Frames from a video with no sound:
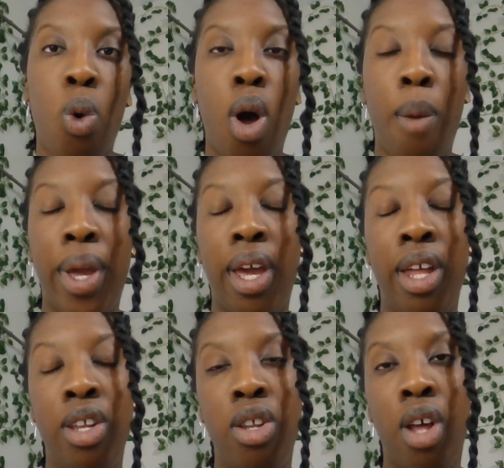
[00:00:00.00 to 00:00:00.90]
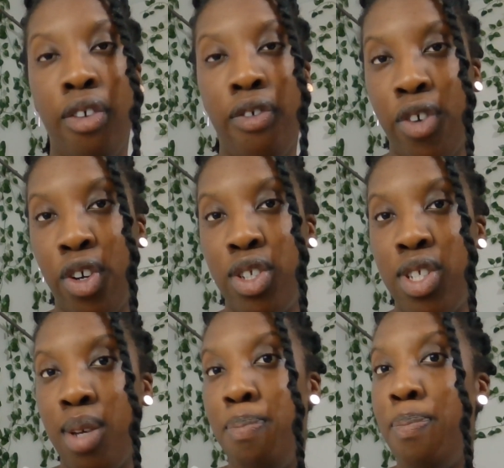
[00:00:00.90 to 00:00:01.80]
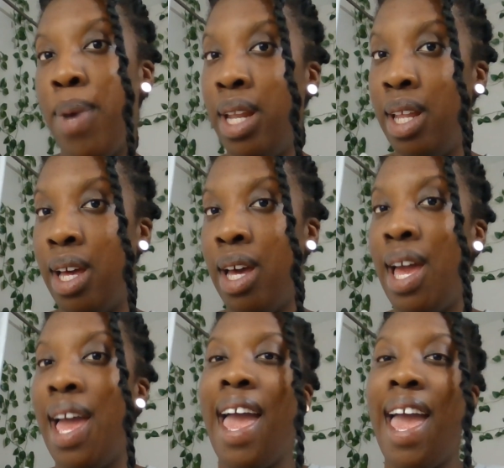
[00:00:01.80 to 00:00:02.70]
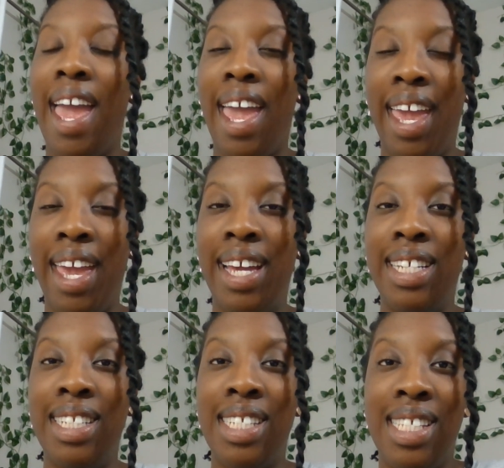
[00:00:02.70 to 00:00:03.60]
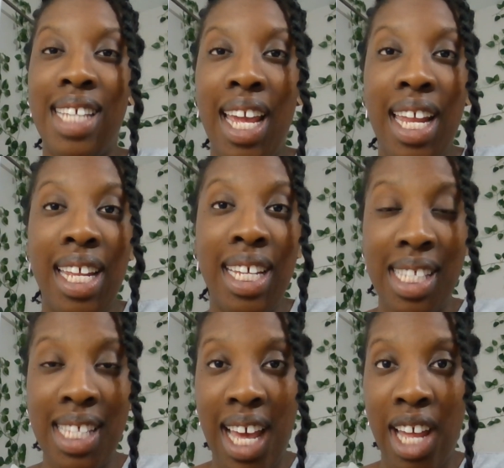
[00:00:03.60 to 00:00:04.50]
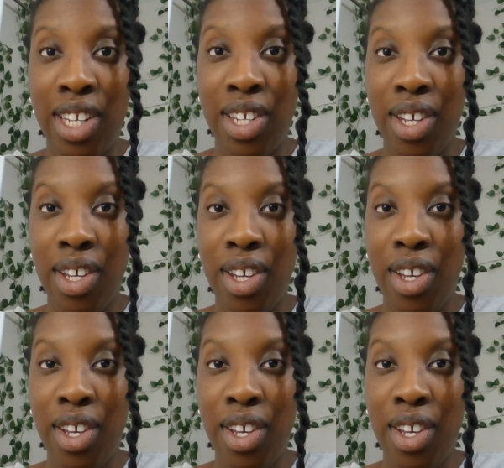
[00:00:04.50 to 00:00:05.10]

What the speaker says: Kwame and Nullifer to Bella and ZAIN is that